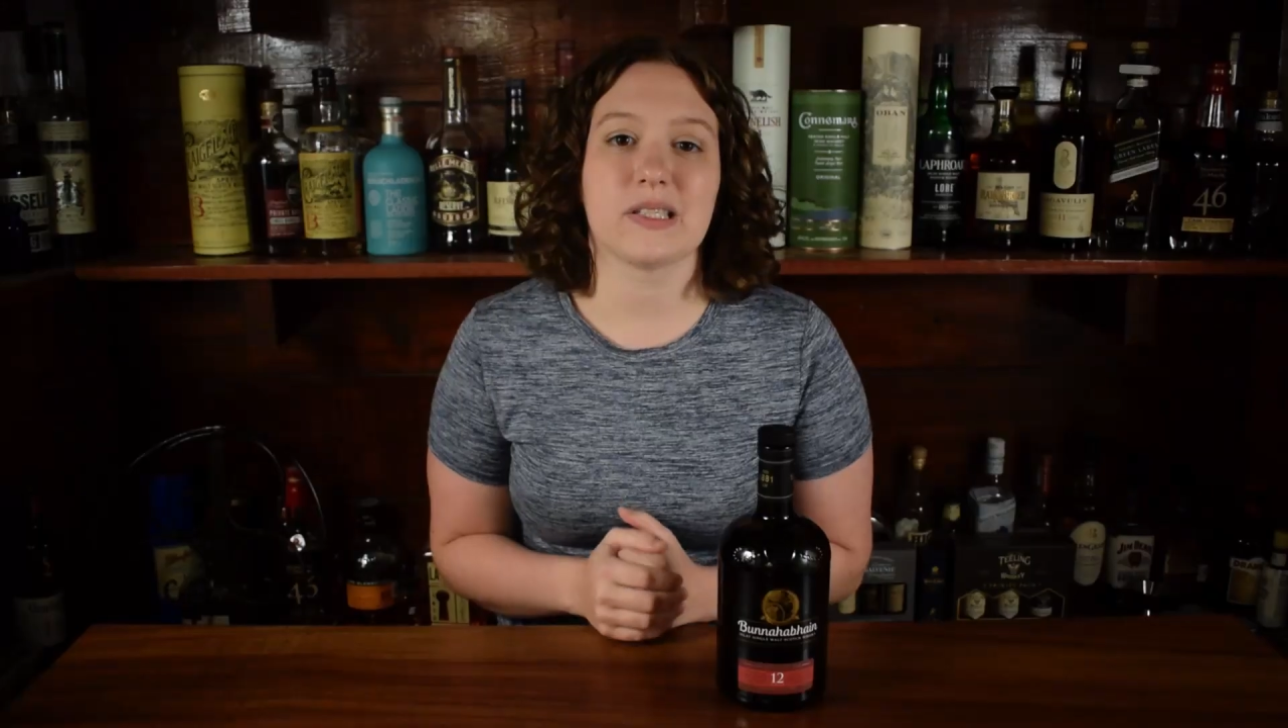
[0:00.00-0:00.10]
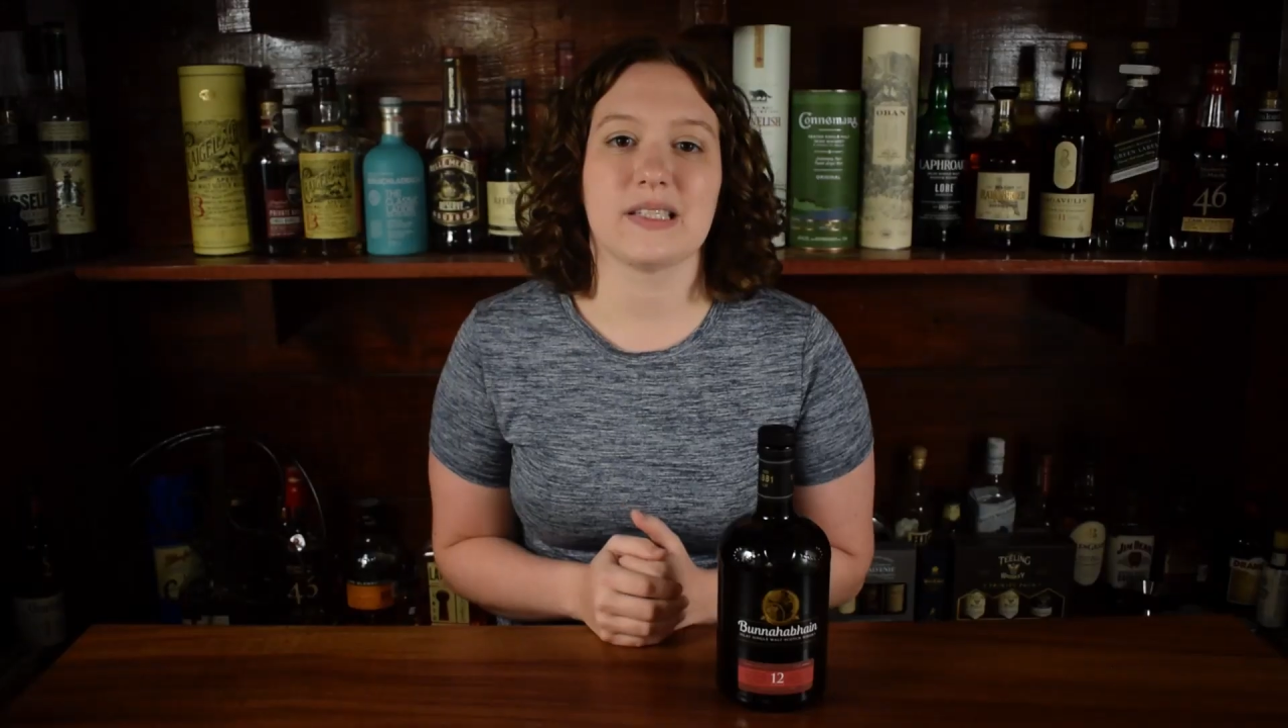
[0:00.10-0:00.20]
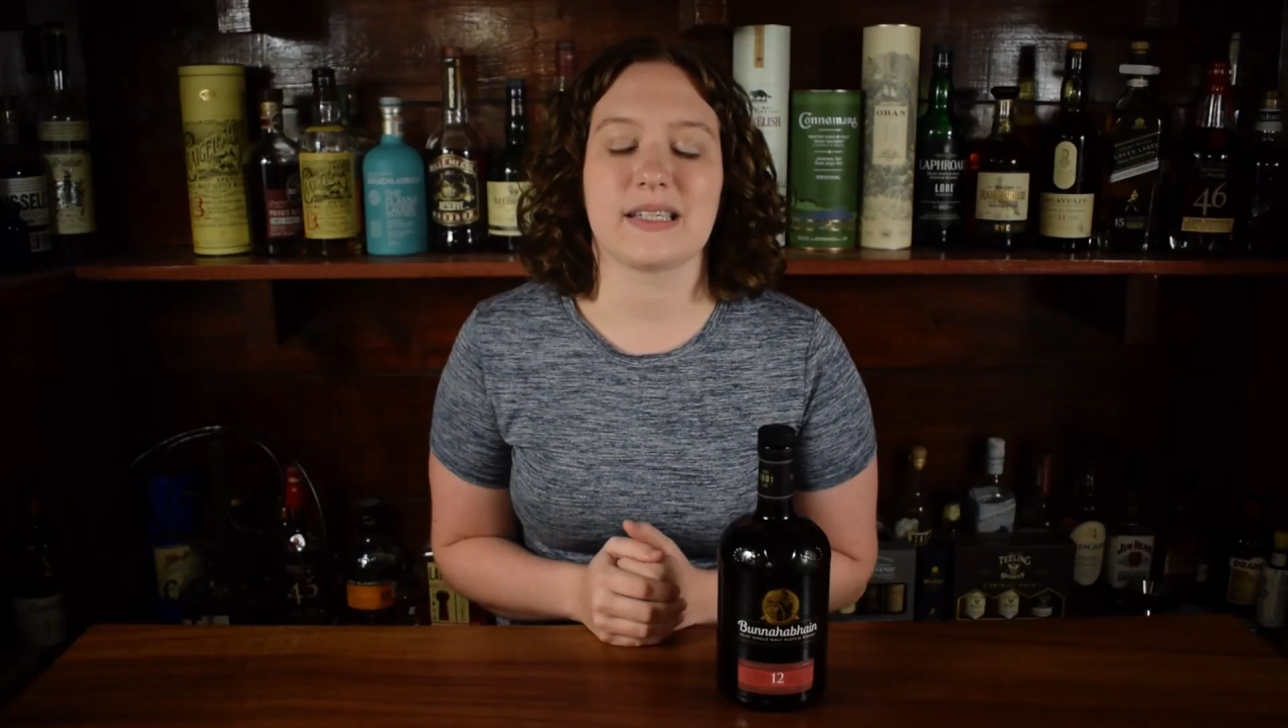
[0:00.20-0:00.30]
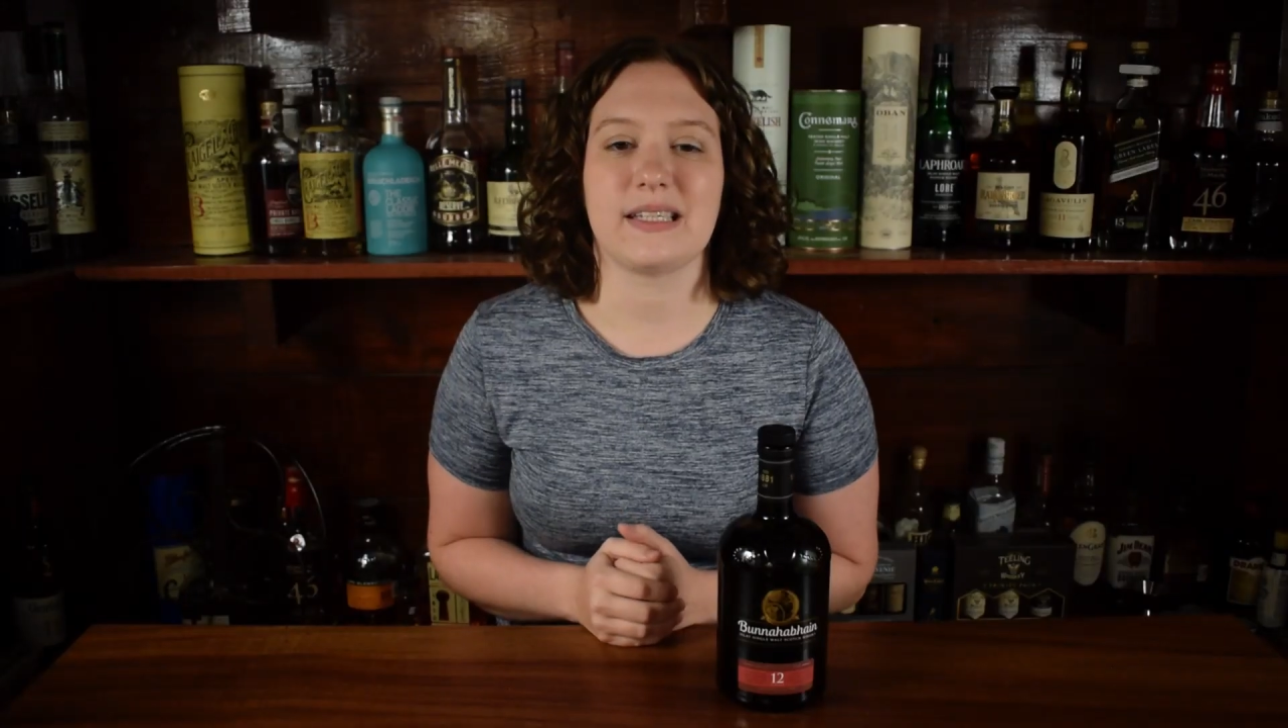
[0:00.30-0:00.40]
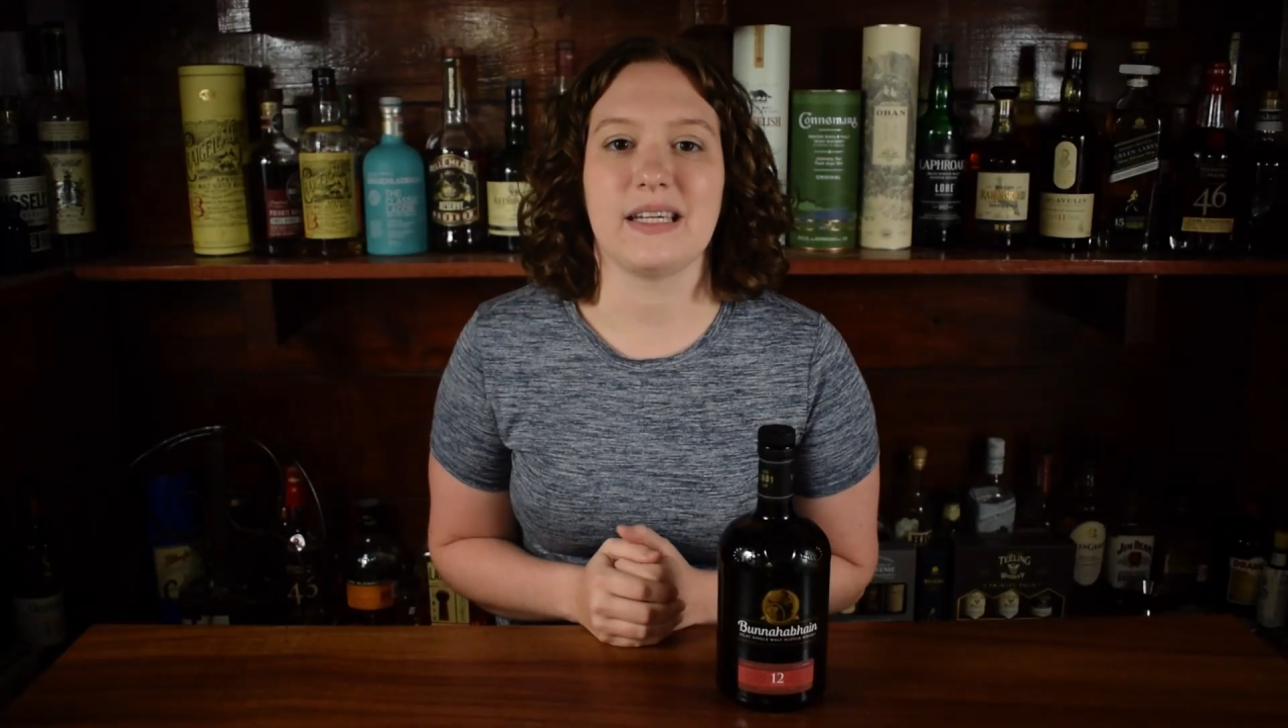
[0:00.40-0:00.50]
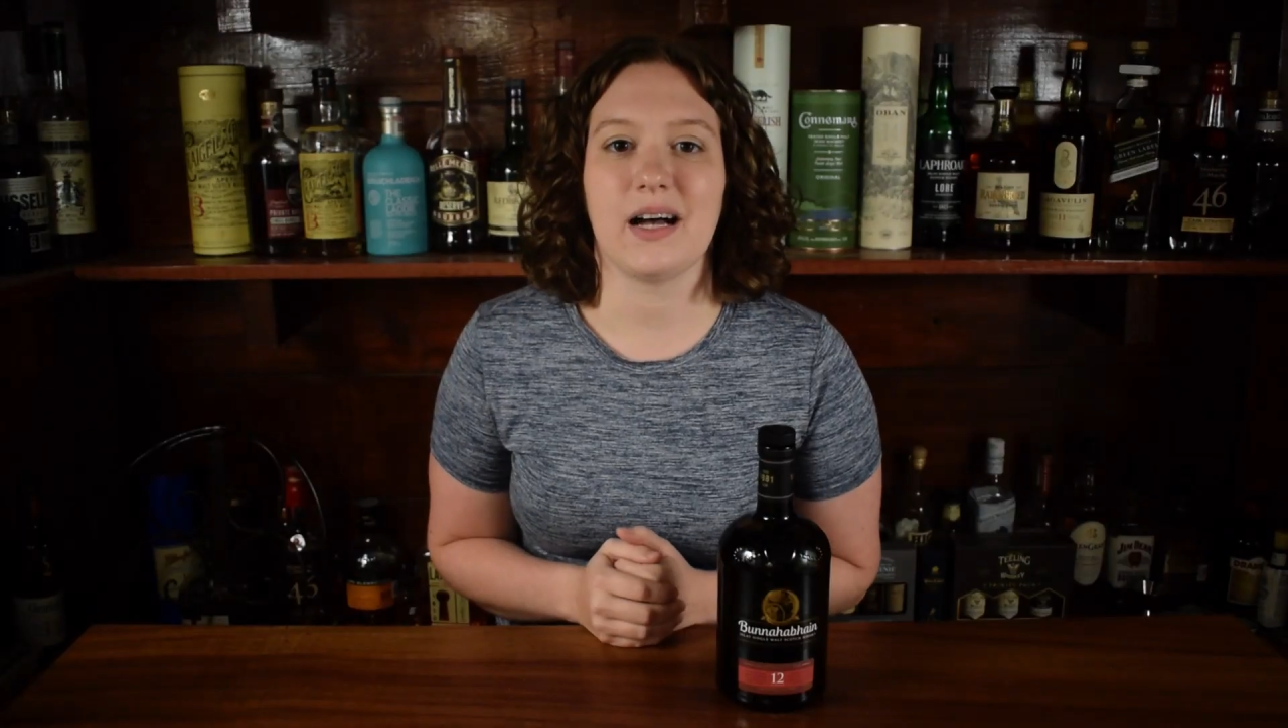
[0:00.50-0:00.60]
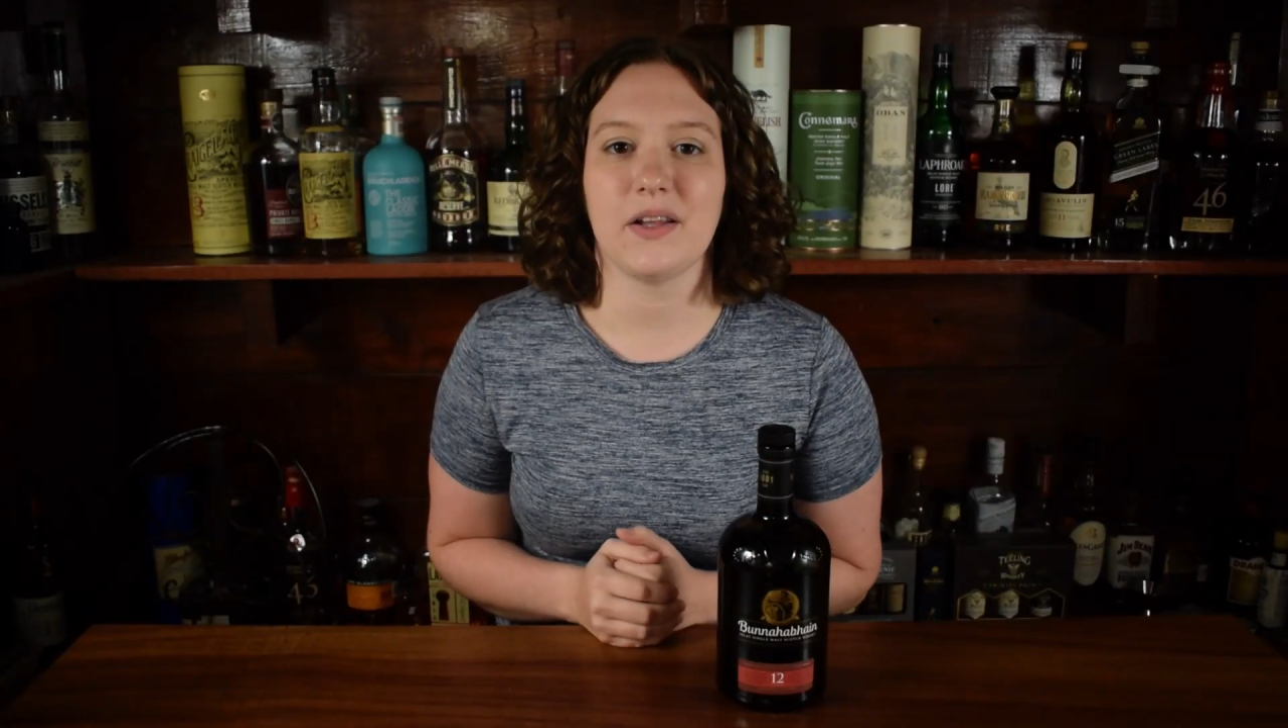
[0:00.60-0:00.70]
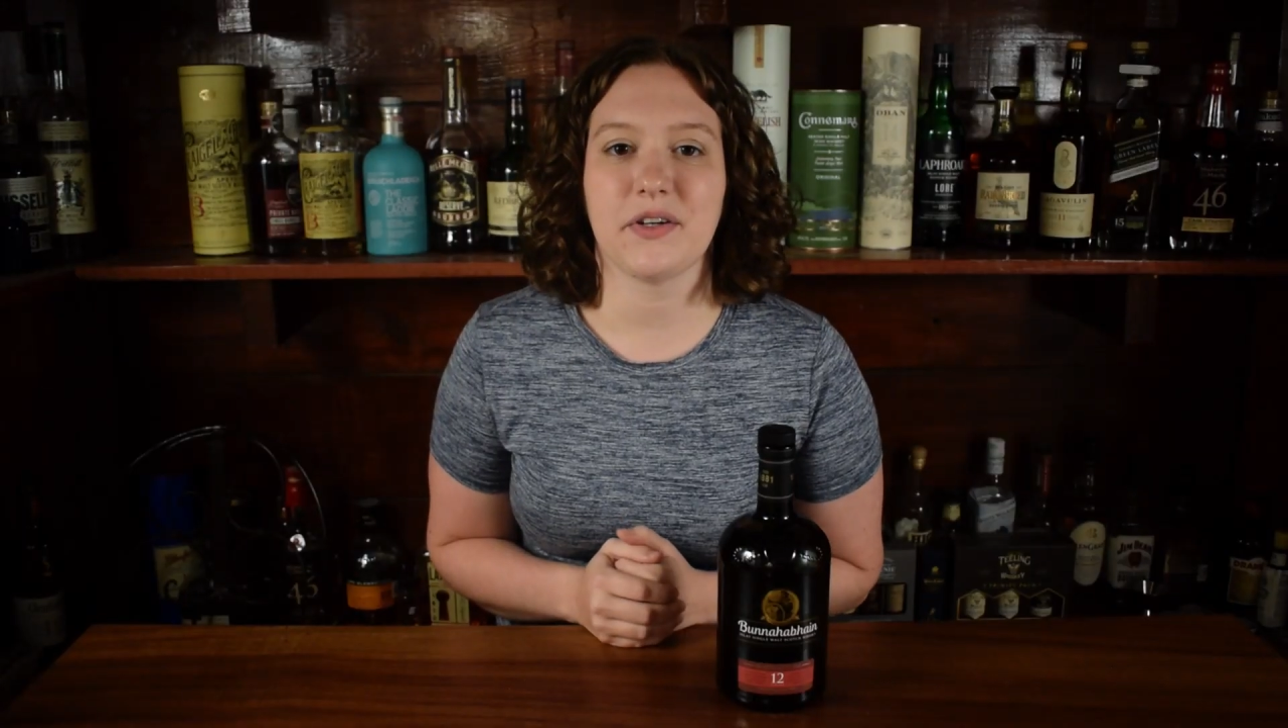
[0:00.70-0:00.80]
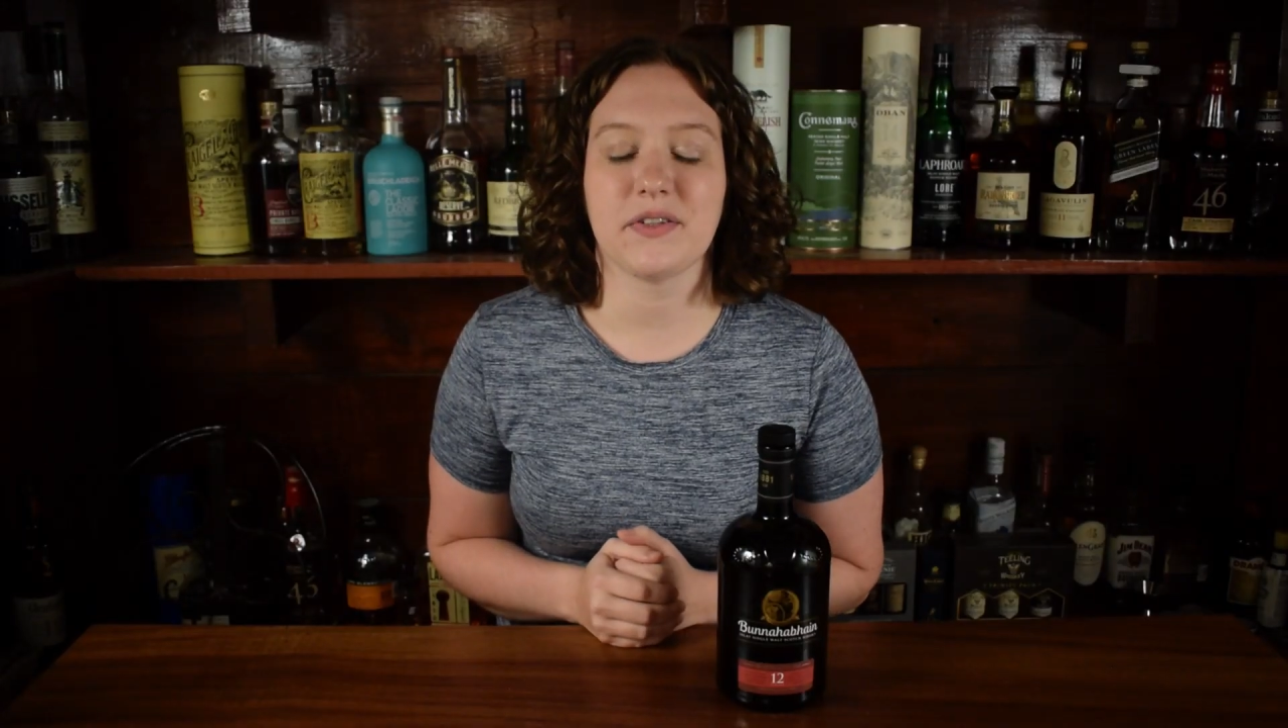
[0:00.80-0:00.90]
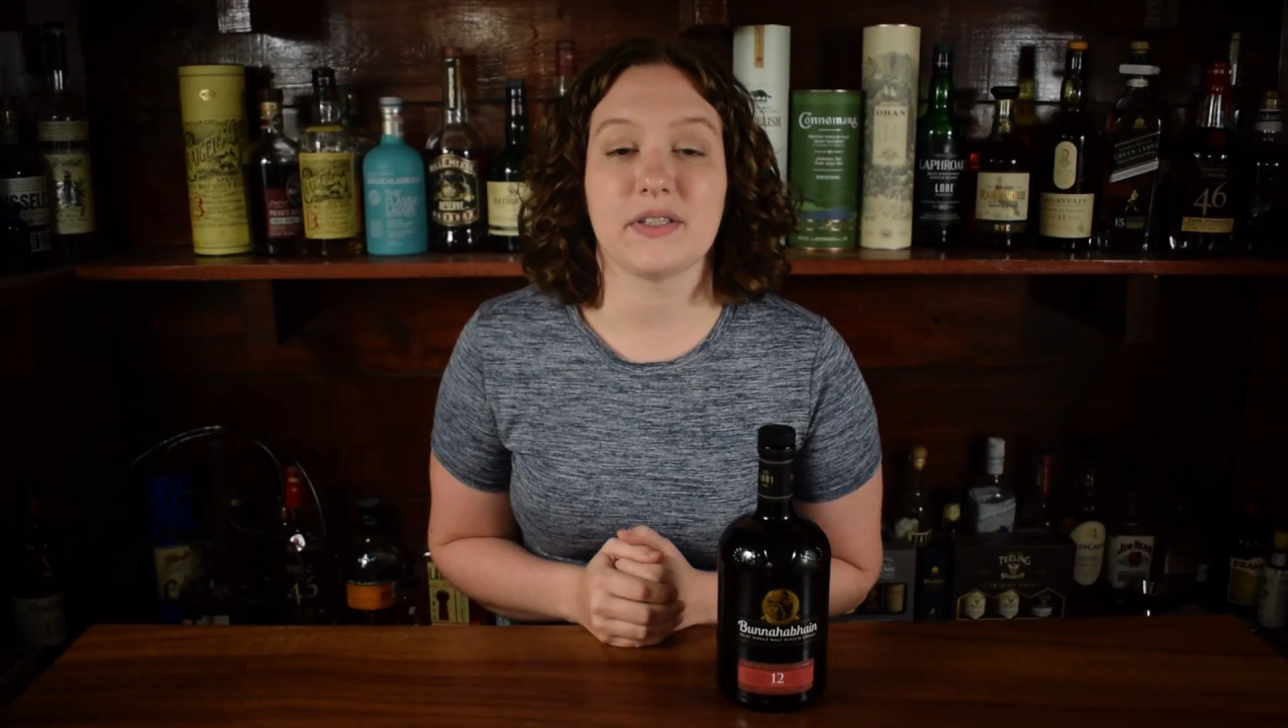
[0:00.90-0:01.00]

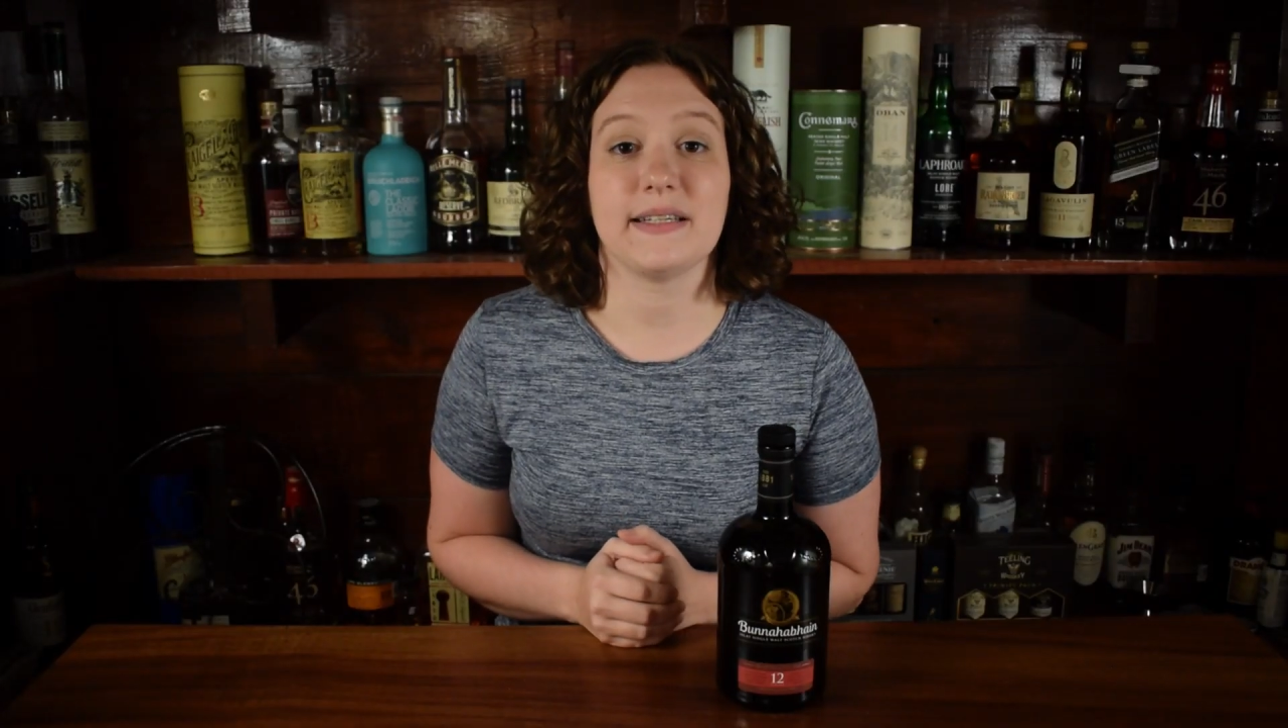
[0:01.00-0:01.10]
$60.